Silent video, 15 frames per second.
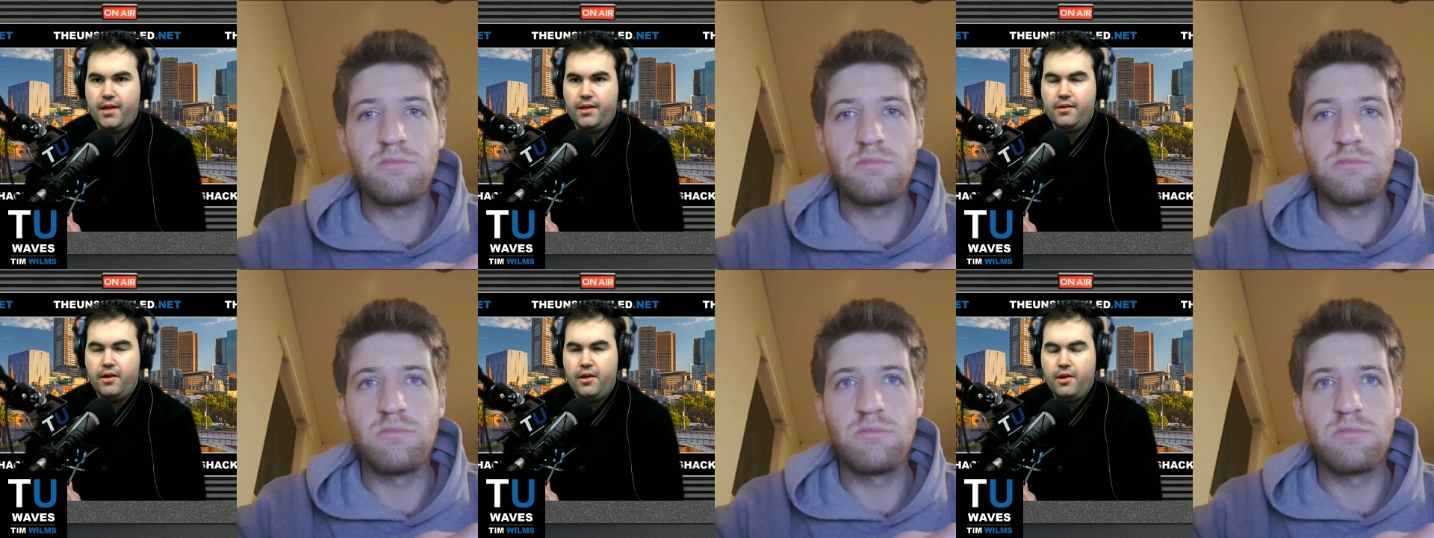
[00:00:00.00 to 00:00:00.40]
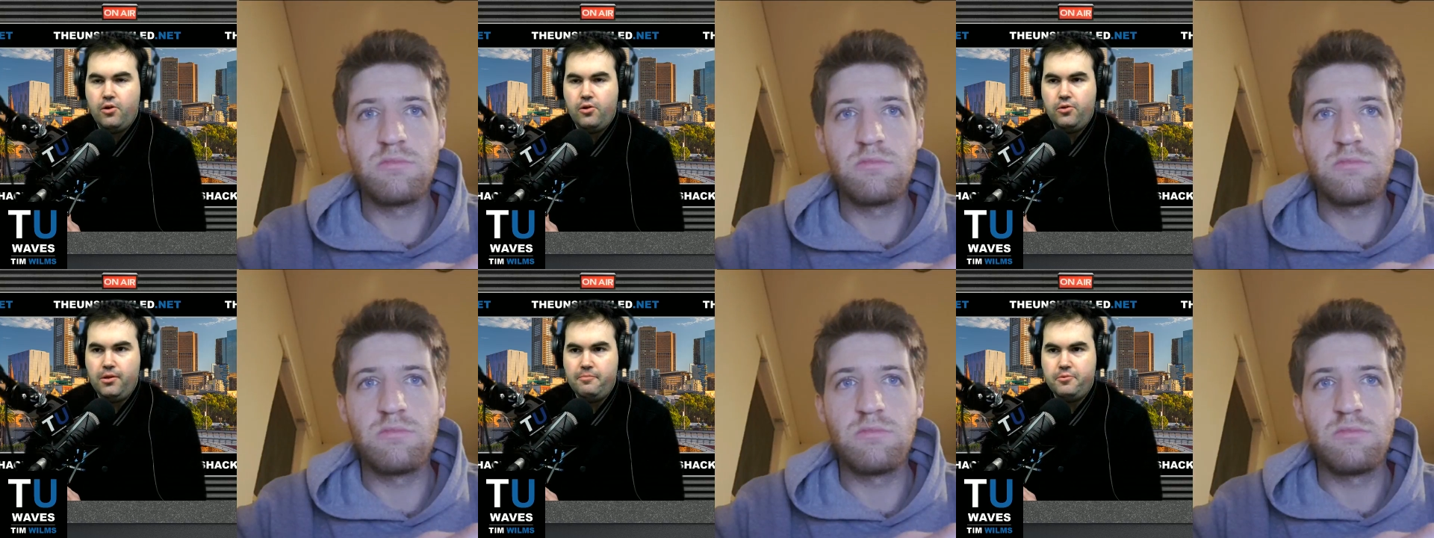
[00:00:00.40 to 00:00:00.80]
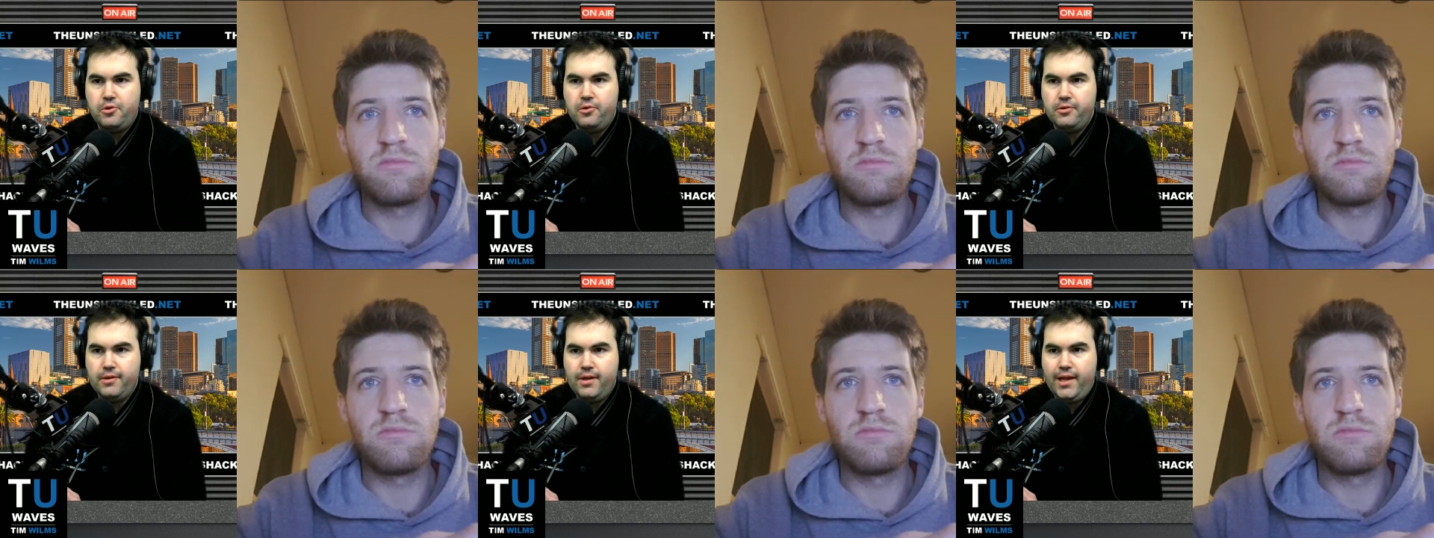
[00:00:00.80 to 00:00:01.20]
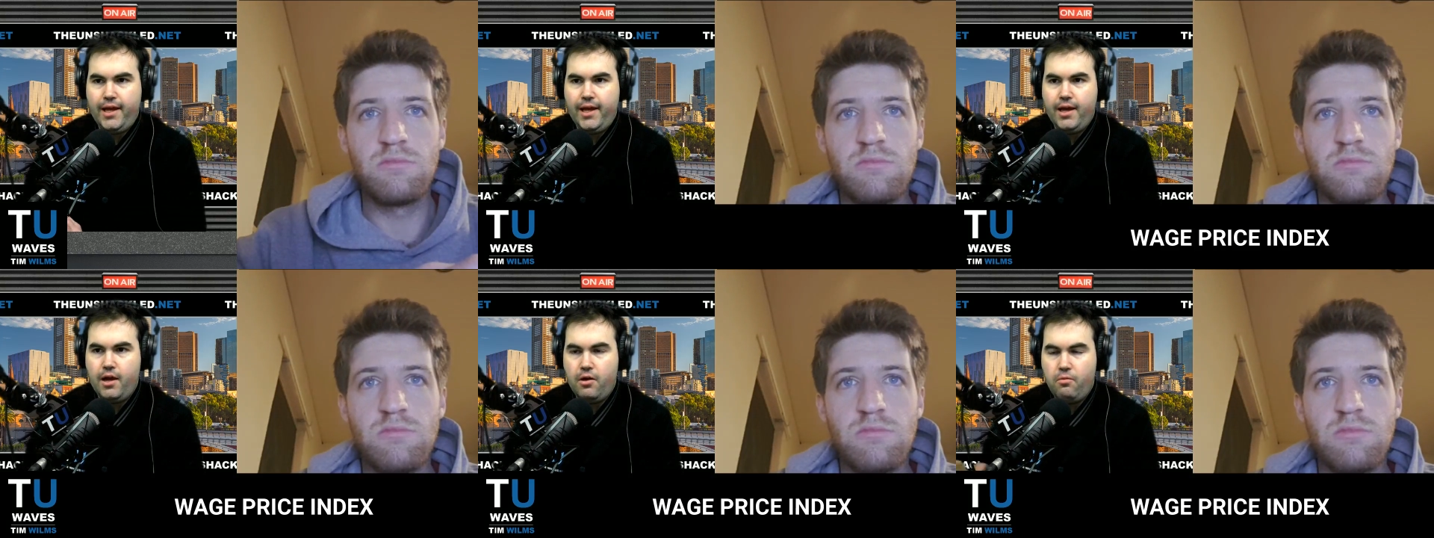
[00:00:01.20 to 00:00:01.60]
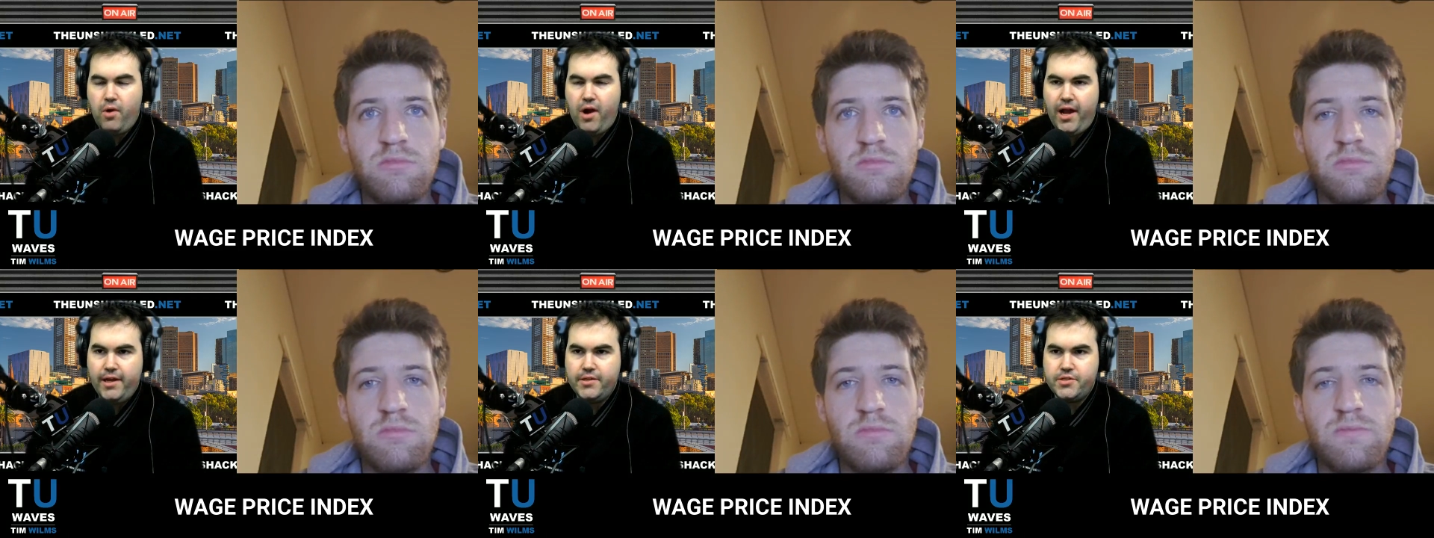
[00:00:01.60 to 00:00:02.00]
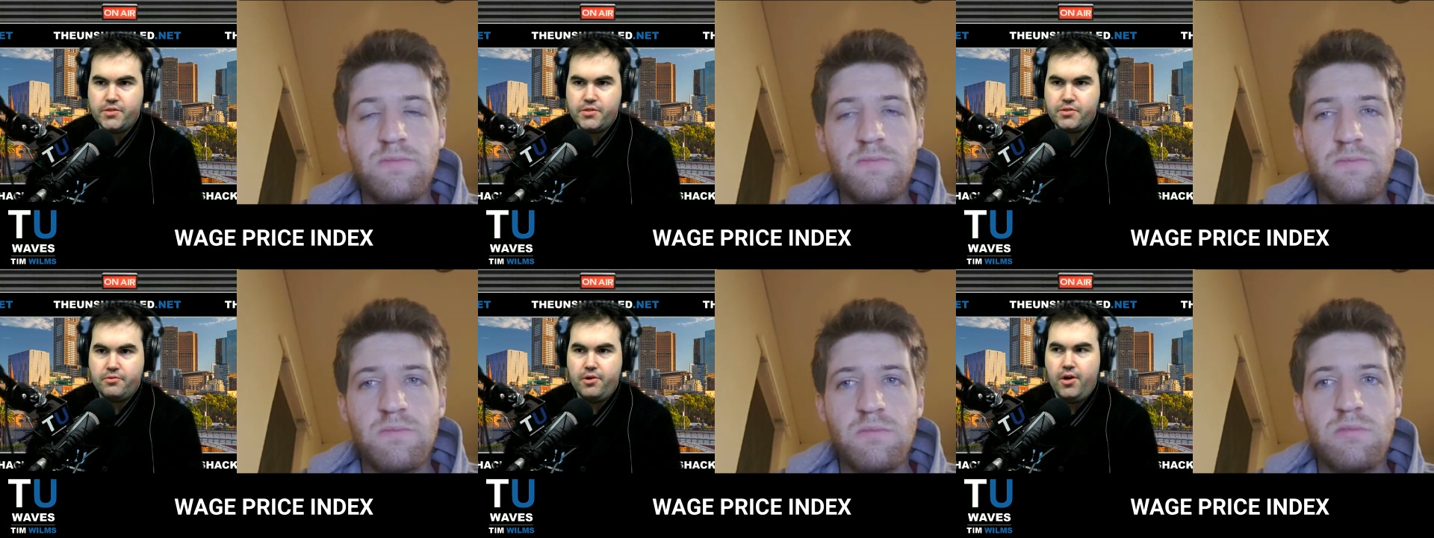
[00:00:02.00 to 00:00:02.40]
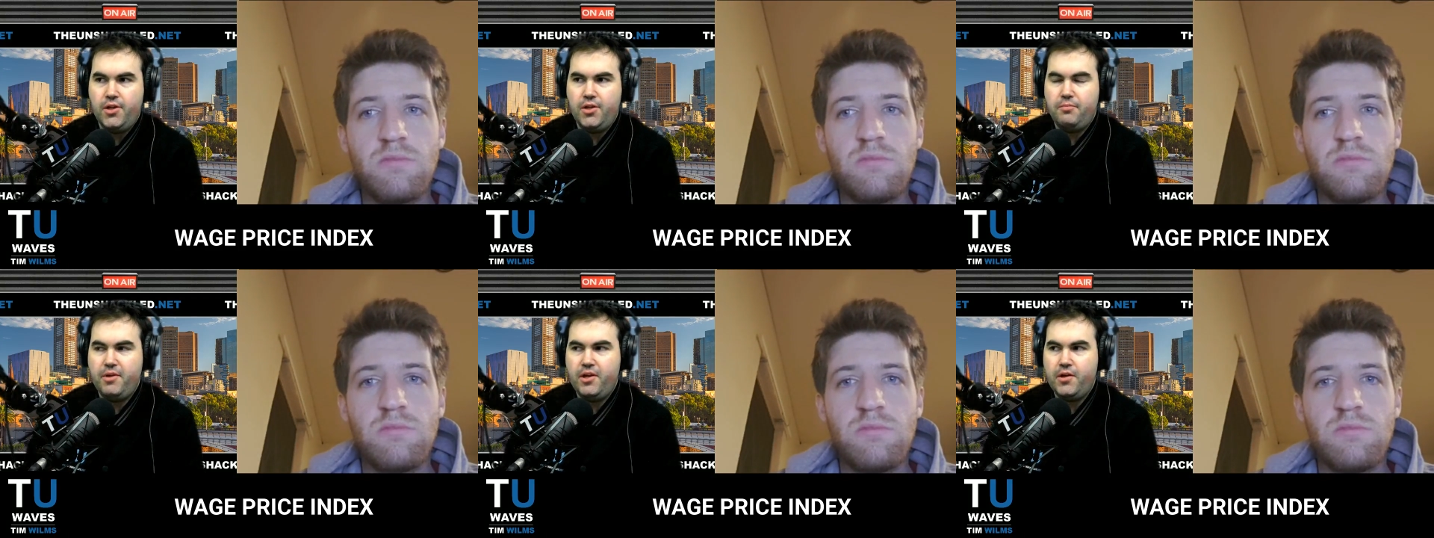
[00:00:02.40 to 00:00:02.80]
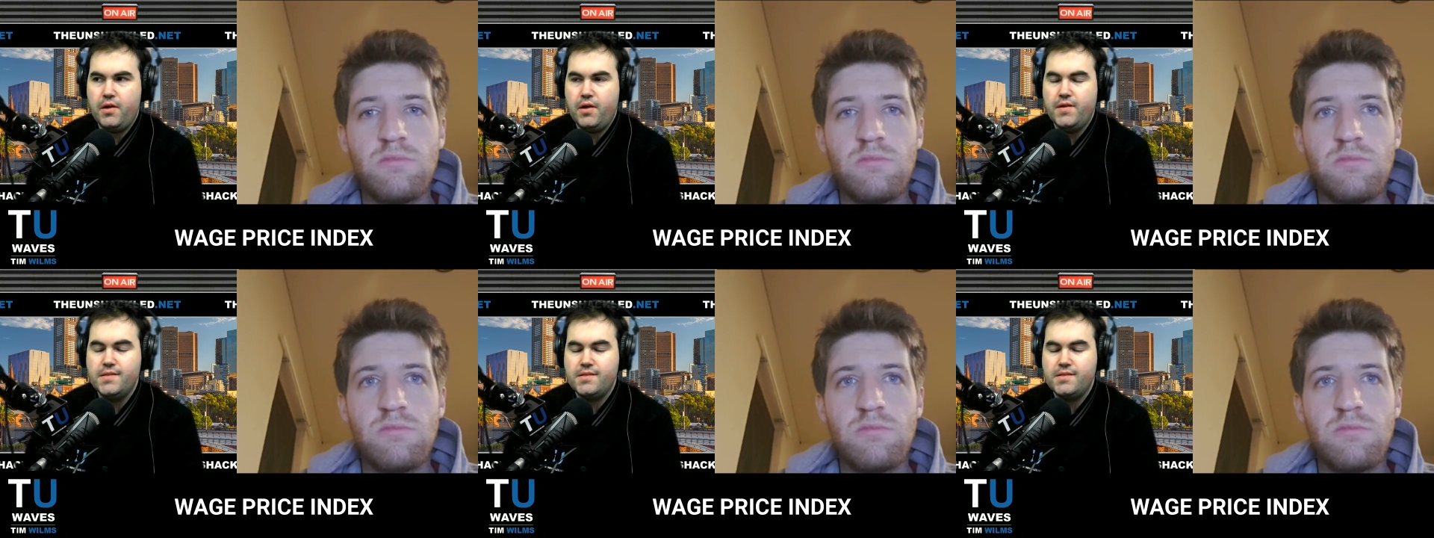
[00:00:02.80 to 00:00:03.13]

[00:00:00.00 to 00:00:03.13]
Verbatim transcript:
Speaker 1: all importantly, wages growth, because